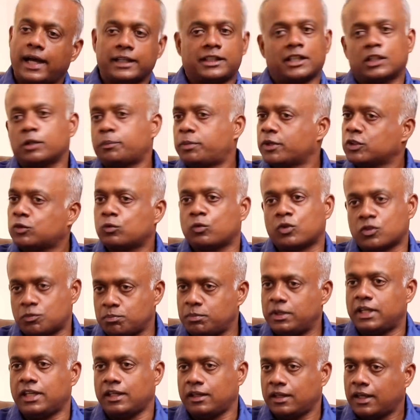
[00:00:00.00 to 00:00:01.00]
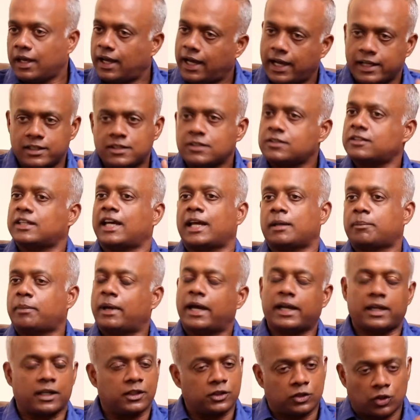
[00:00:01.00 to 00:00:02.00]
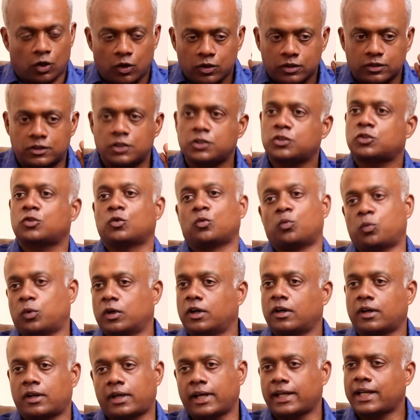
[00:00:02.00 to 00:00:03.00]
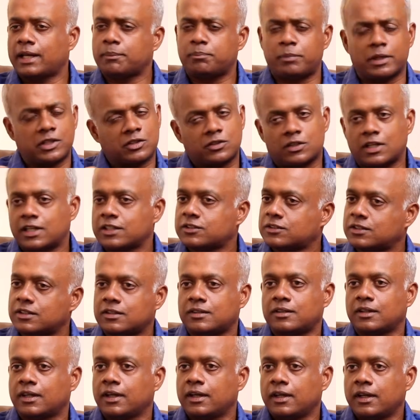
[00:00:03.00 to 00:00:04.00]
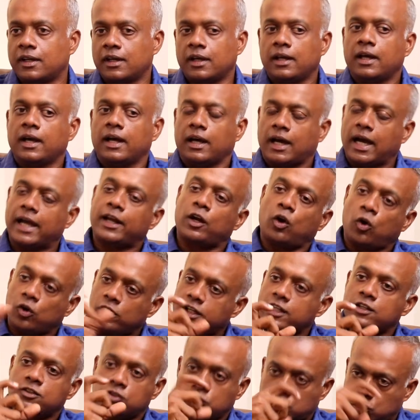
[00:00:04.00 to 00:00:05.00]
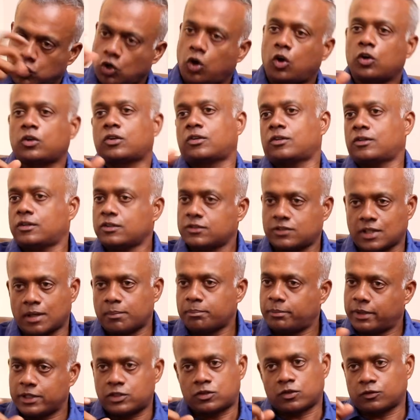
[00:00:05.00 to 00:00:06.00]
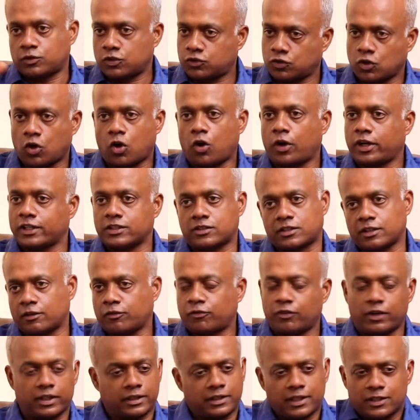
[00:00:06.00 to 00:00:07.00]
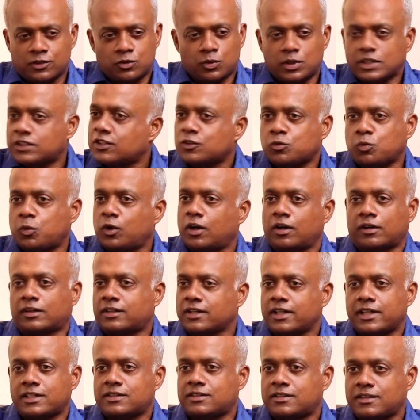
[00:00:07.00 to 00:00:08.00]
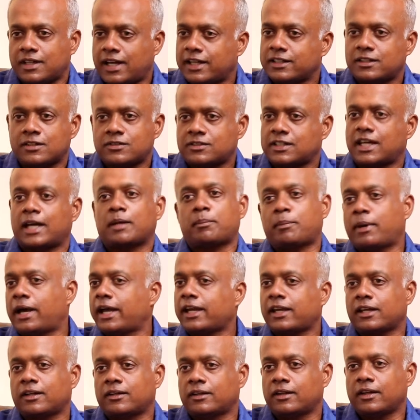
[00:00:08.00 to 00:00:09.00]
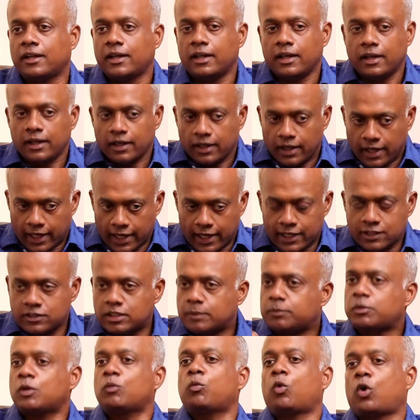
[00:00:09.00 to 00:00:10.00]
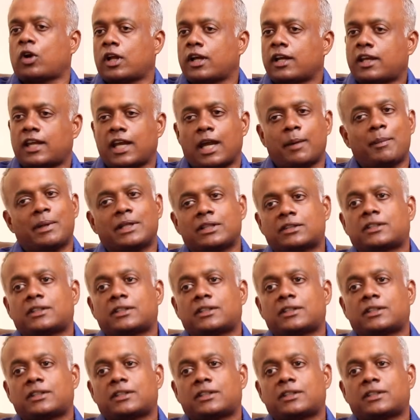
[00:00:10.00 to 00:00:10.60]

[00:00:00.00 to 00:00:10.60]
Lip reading: And the other person was me. I just sat back and thought, this should work. And I picturized it. I had already shot some bits of the song and stuff like that. So it just worked. I just sat back and accepted what I came.